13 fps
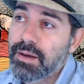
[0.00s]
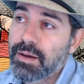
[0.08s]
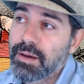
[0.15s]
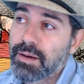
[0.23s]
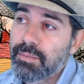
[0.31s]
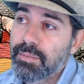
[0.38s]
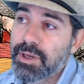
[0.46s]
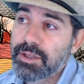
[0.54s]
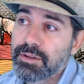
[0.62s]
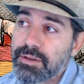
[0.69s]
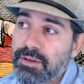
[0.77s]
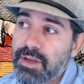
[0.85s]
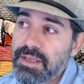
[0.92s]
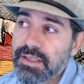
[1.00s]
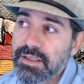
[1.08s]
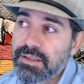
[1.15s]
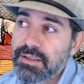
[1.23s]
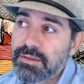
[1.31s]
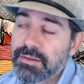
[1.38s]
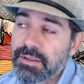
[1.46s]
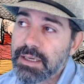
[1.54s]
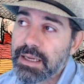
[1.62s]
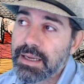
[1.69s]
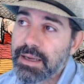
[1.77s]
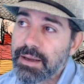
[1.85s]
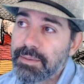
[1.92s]
but it doesn't
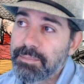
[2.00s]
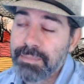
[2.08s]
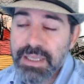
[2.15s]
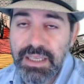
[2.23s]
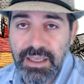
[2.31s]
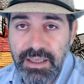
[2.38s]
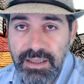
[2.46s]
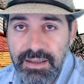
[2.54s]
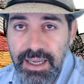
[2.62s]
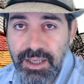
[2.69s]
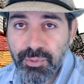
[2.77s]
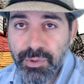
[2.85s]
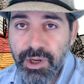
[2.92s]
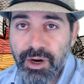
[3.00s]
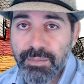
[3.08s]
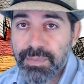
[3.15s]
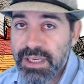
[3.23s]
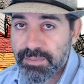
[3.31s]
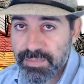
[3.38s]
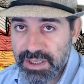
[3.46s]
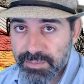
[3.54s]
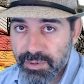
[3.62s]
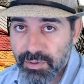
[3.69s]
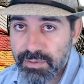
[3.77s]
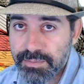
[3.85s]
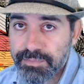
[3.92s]
mean that we are mean
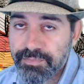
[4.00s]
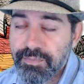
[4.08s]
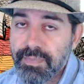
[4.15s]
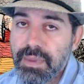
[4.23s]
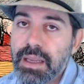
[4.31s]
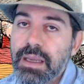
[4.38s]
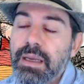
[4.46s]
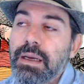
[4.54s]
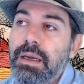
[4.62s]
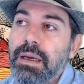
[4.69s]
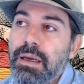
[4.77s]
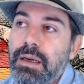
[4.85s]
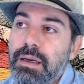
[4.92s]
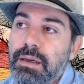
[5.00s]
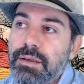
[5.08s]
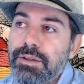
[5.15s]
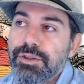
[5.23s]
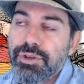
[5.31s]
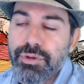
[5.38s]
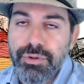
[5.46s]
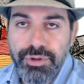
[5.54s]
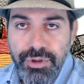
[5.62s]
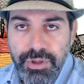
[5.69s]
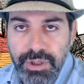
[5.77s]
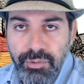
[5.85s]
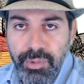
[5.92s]
people.
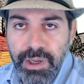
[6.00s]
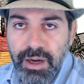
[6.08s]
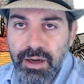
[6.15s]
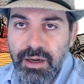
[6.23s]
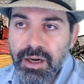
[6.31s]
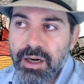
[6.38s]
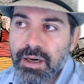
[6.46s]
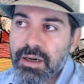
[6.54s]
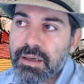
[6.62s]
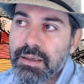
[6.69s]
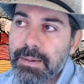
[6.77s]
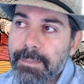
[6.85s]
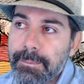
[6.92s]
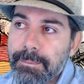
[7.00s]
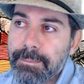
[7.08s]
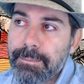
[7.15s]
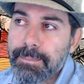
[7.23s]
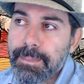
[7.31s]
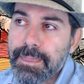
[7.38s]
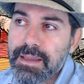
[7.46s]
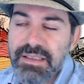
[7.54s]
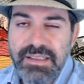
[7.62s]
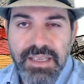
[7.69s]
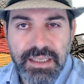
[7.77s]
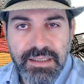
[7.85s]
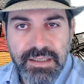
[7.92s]
Usually we are
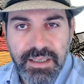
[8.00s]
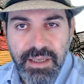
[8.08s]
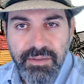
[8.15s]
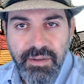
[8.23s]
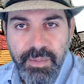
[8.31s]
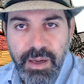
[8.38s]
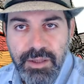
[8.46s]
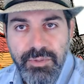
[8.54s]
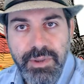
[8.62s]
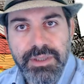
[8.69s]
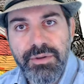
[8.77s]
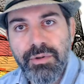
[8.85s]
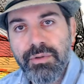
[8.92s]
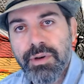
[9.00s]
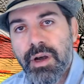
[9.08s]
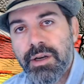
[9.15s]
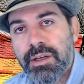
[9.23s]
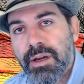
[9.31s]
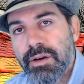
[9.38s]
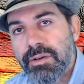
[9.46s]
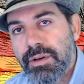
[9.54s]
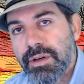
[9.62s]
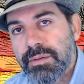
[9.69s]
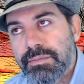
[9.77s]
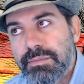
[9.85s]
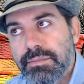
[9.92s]
sensitive about what's going on in our
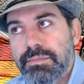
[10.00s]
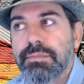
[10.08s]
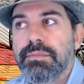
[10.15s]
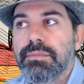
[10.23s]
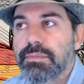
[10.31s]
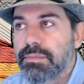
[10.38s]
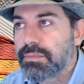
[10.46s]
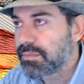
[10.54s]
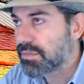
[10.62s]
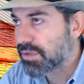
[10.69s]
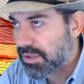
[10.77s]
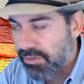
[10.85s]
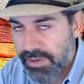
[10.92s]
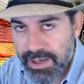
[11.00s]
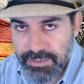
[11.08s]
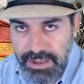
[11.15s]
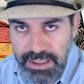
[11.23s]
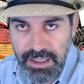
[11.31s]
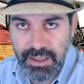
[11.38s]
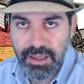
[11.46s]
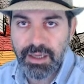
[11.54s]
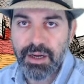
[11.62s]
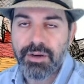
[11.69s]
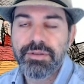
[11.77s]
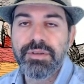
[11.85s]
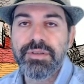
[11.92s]
surrounding, in our
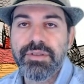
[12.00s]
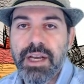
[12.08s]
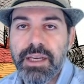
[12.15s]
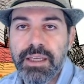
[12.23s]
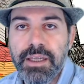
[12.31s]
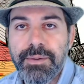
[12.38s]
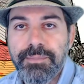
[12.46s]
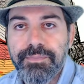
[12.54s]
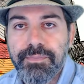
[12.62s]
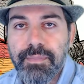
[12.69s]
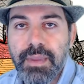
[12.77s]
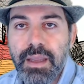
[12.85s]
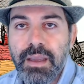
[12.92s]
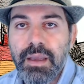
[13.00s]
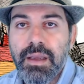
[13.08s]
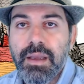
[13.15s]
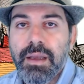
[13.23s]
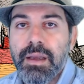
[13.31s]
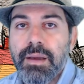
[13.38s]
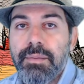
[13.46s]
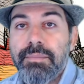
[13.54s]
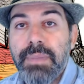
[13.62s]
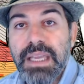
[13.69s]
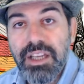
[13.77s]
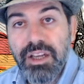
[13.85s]
society. Many of